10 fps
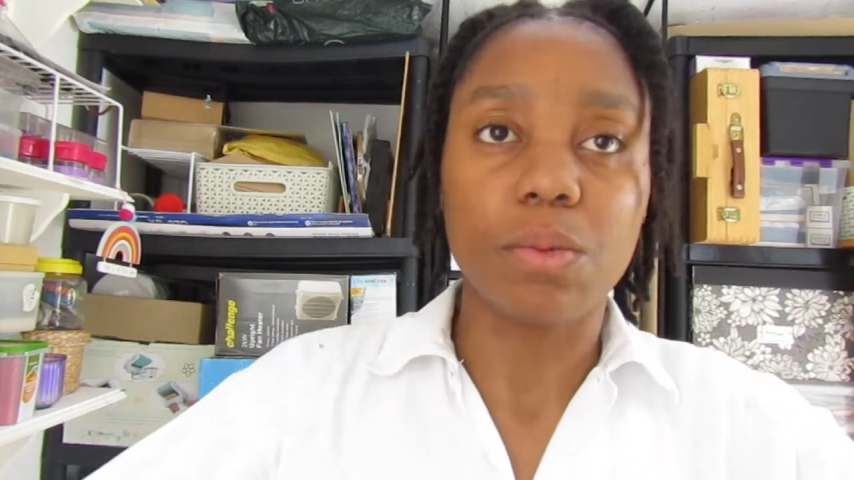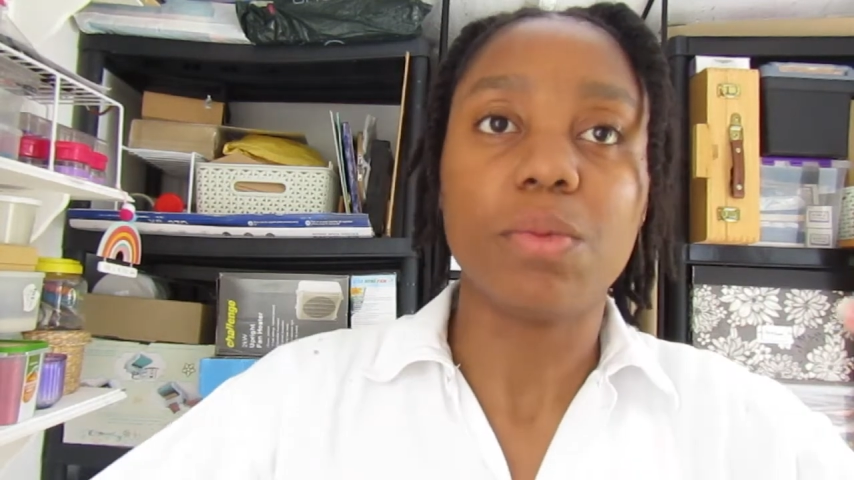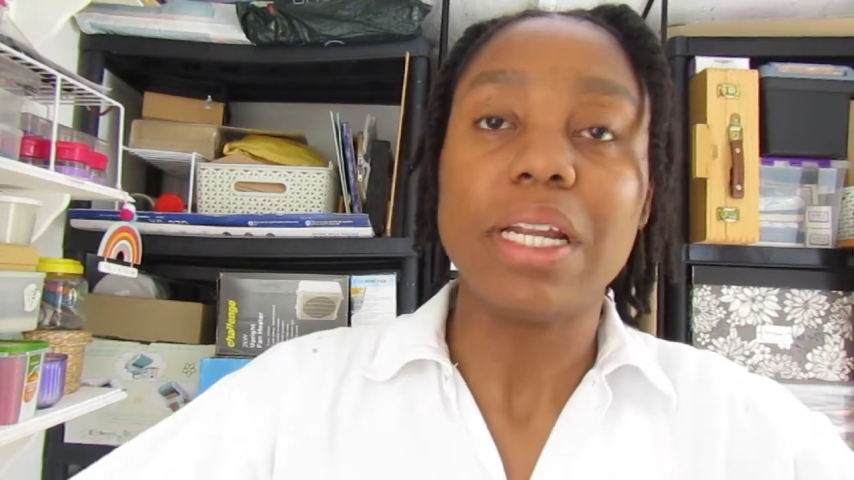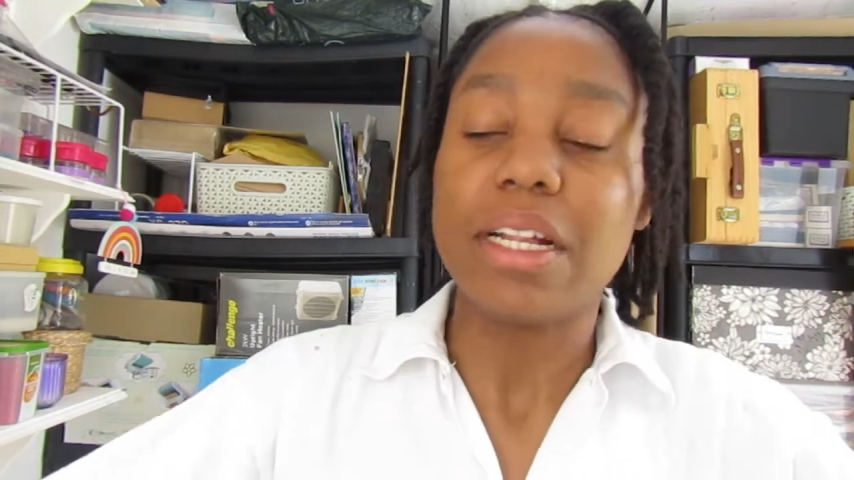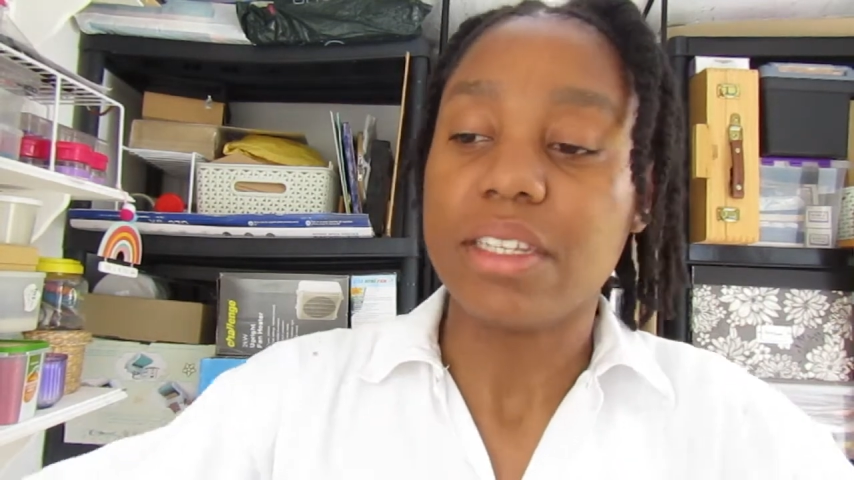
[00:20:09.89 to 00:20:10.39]

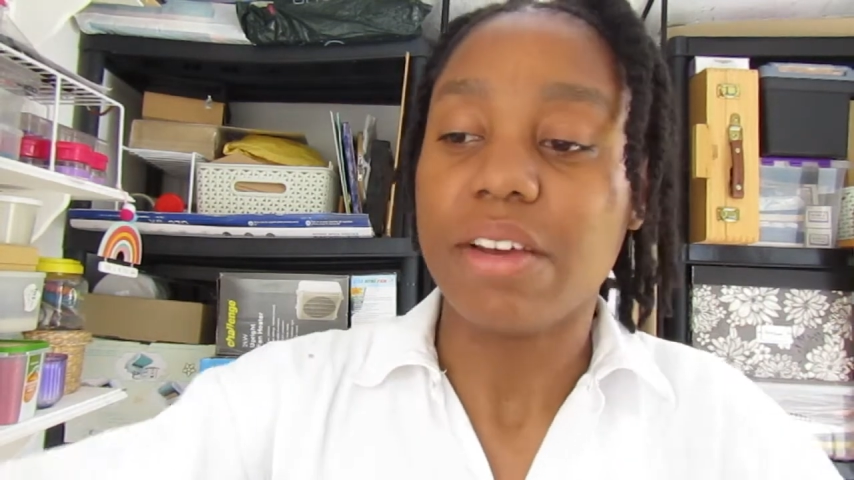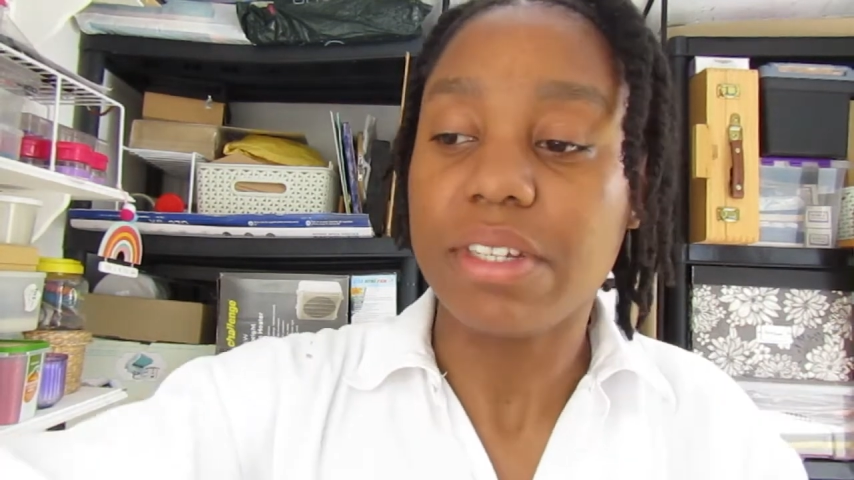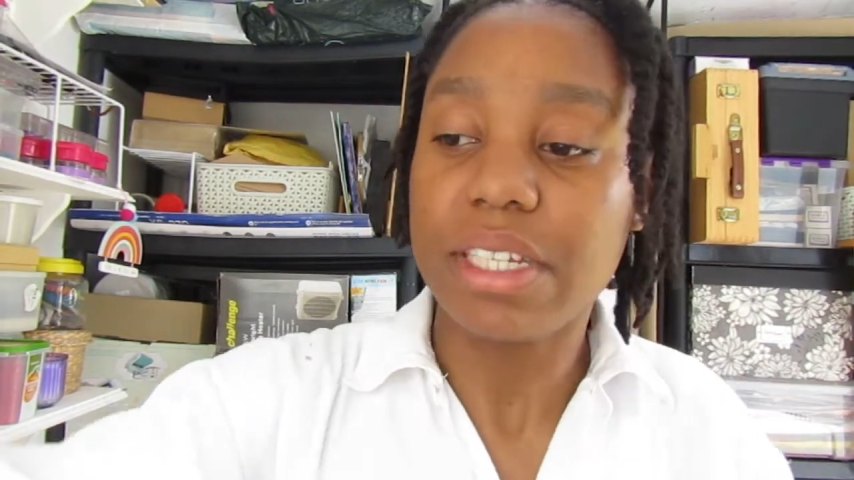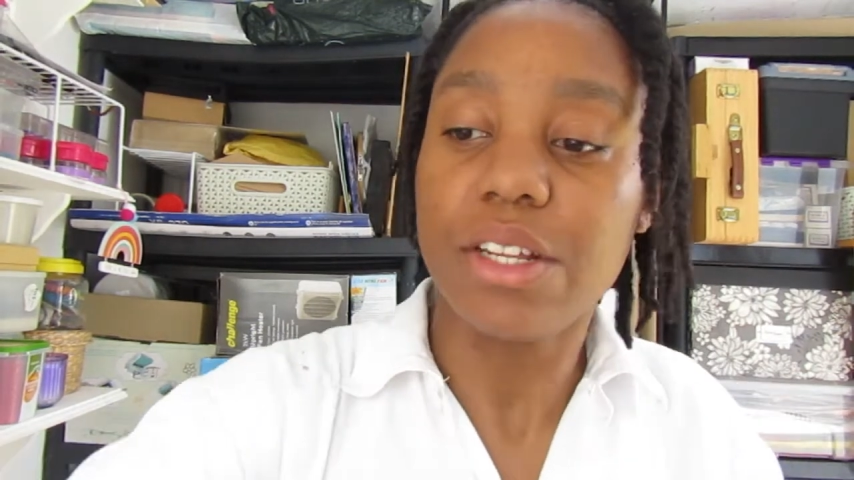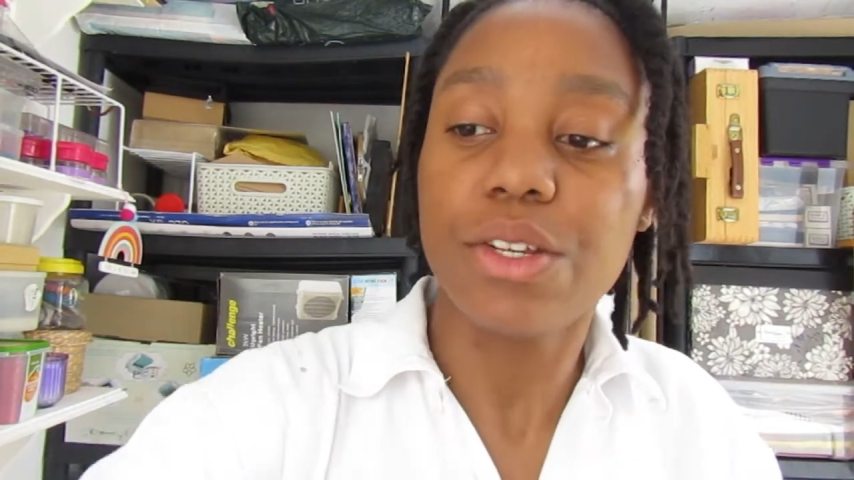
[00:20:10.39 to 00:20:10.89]
what else I have
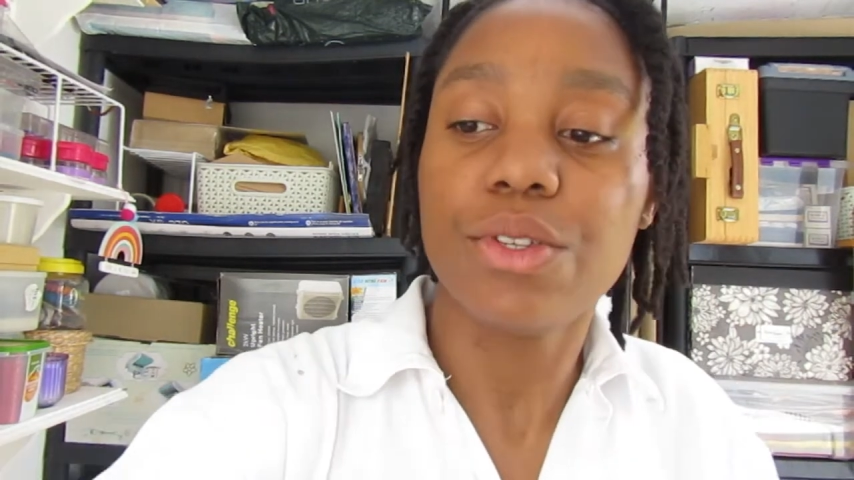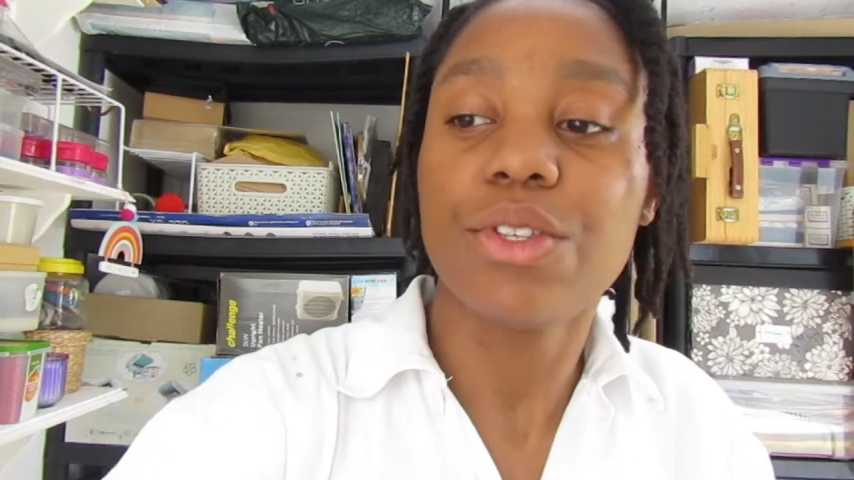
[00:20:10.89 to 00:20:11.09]
to tell you.